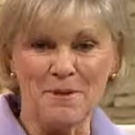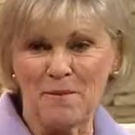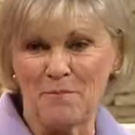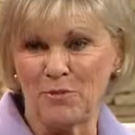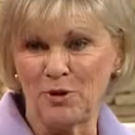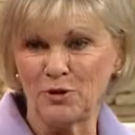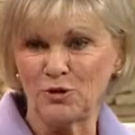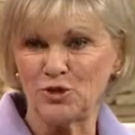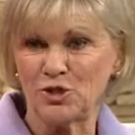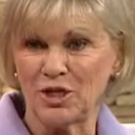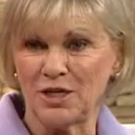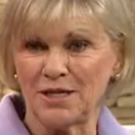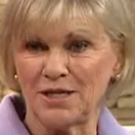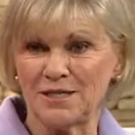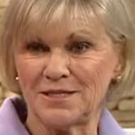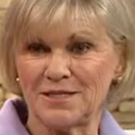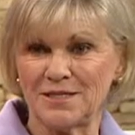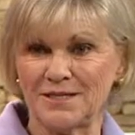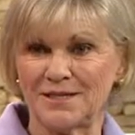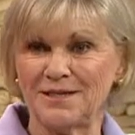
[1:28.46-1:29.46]
my blue
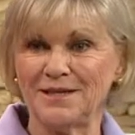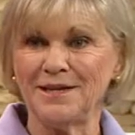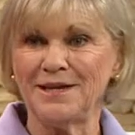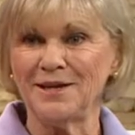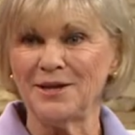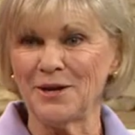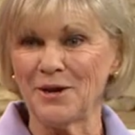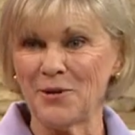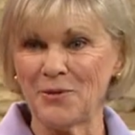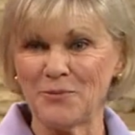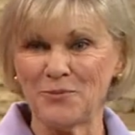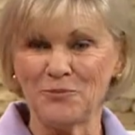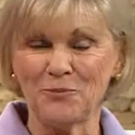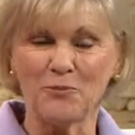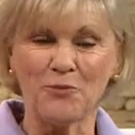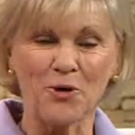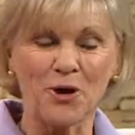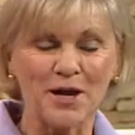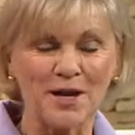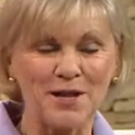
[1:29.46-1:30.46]
jeans and, you know,
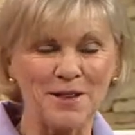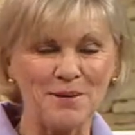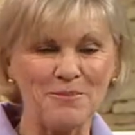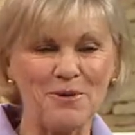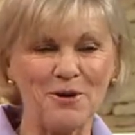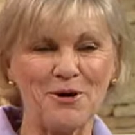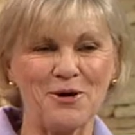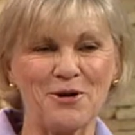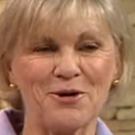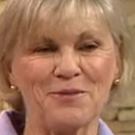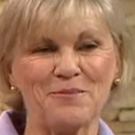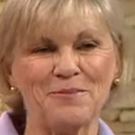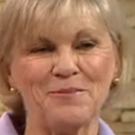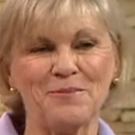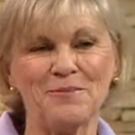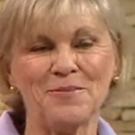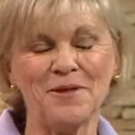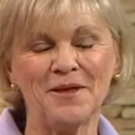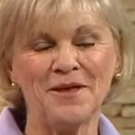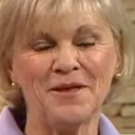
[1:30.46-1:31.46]
working in the barn.
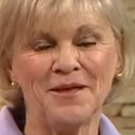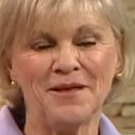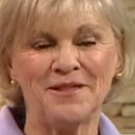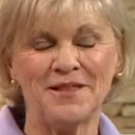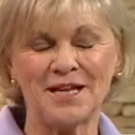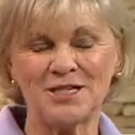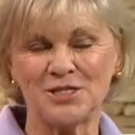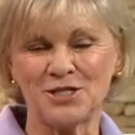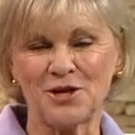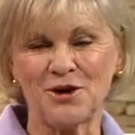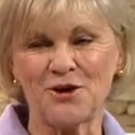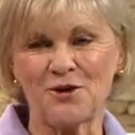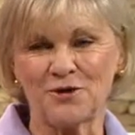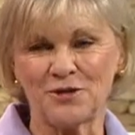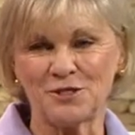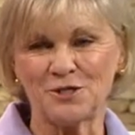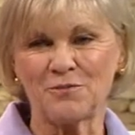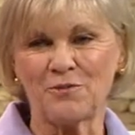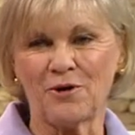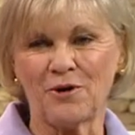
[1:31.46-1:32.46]
That's the
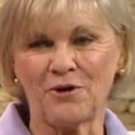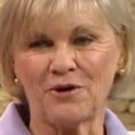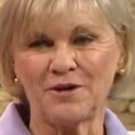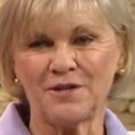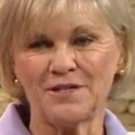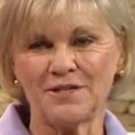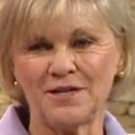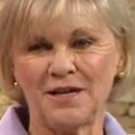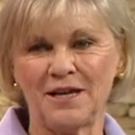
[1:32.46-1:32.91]
hardest part. Yeah.